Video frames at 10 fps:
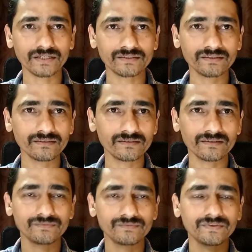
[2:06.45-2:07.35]
I've seen
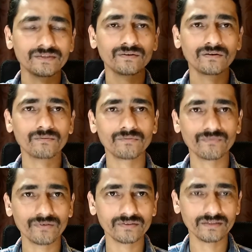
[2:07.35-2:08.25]
this video
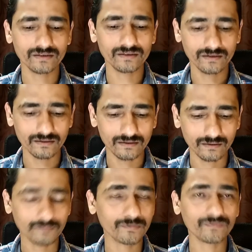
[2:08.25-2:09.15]
before the
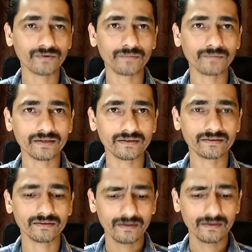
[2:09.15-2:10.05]
before applying
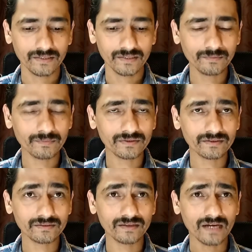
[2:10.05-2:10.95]
it. Many people
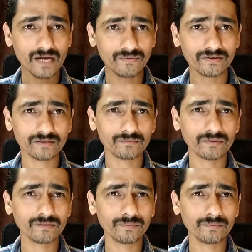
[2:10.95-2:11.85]
think they have an interview,
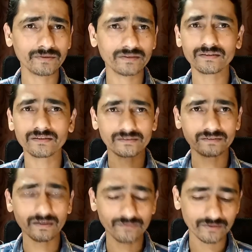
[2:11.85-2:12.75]
many people think they
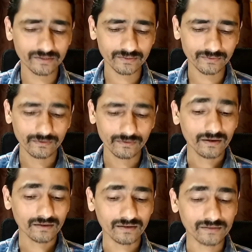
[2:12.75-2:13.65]
doesn't have an interview,
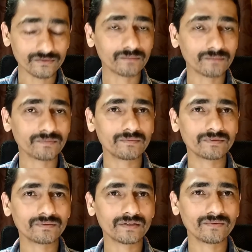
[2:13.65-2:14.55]
and also
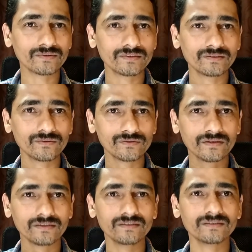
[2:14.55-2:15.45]
sometime there was a news
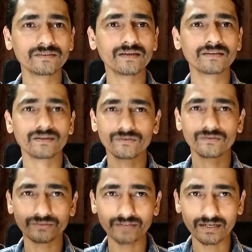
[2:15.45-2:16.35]
that in India they're going
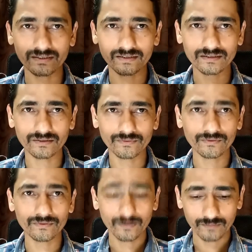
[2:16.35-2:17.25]
to start
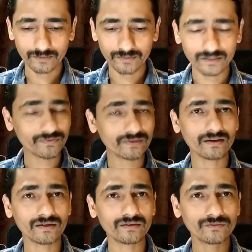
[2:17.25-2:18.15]
interview. But my dear
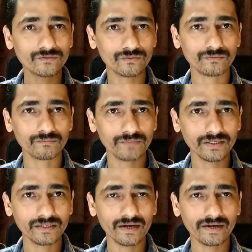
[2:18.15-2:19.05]
friend, according to
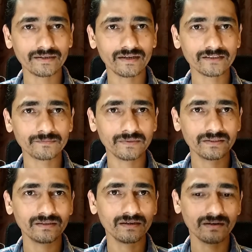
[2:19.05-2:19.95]
me and as per
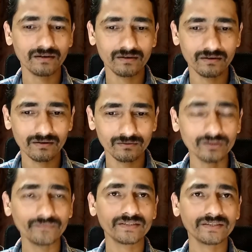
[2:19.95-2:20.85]
the
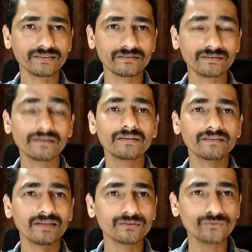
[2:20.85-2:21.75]
notifications,
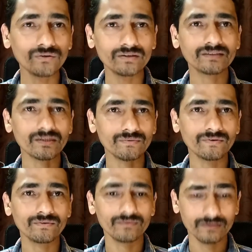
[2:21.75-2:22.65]
there is no
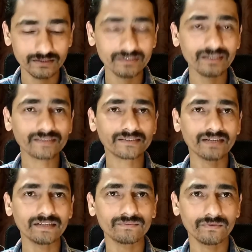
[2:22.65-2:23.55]
interview in India
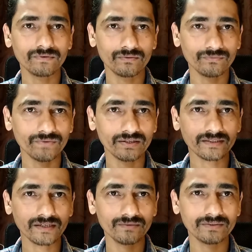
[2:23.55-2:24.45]
started for
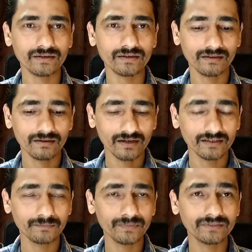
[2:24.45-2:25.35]
Canada visa.
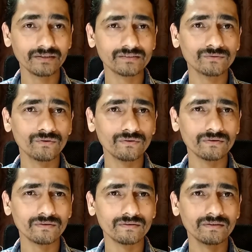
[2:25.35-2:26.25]
I repeat, there is
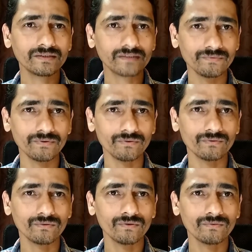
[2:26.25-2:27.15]
no interview
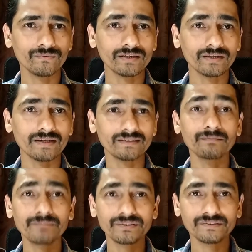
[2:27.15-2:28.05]
for
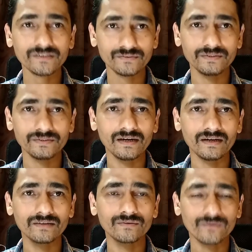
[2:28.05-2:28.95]
Canada business visa
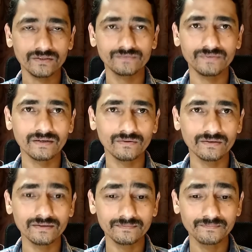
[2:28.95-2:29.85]
and tourist visa.
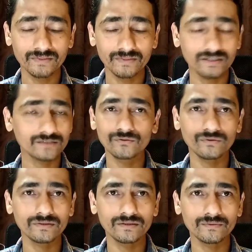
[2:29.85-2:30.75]
Okay, there is
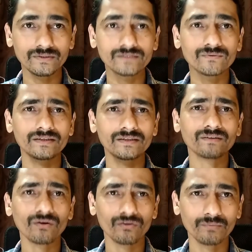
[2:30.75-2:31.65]
no interview, it's only a
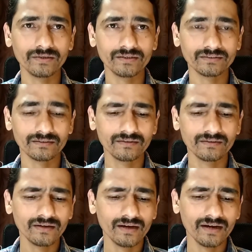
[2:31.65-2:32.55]
documentation.
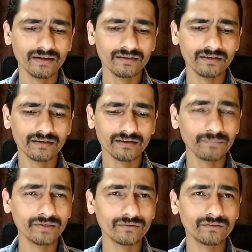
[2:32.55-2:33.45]
And
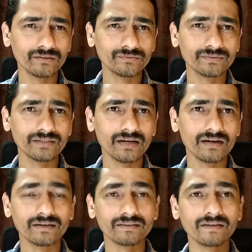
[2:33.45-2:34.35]
comparing to US
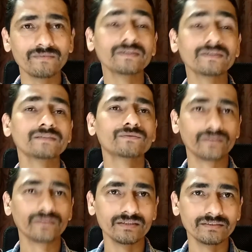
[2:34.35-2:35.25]
visa, Canada visa is
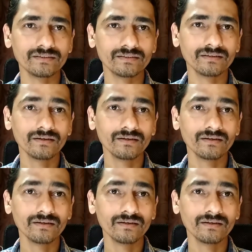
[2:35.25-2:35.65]
quite easy.